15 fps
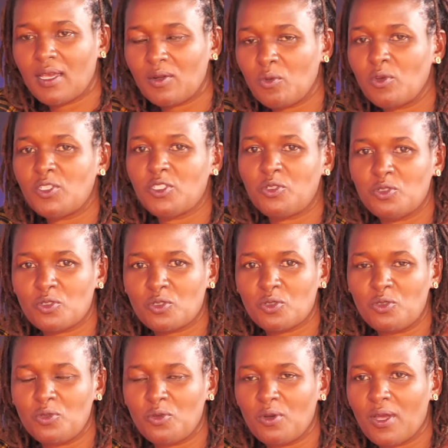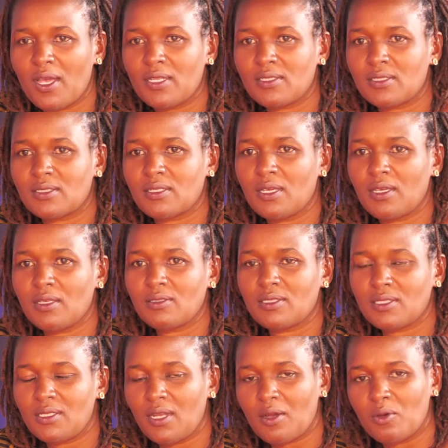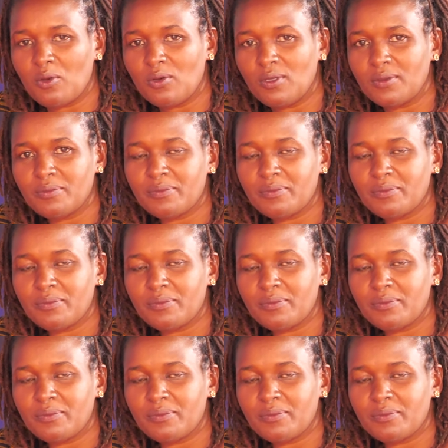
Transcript: and what he used to do at synagogue.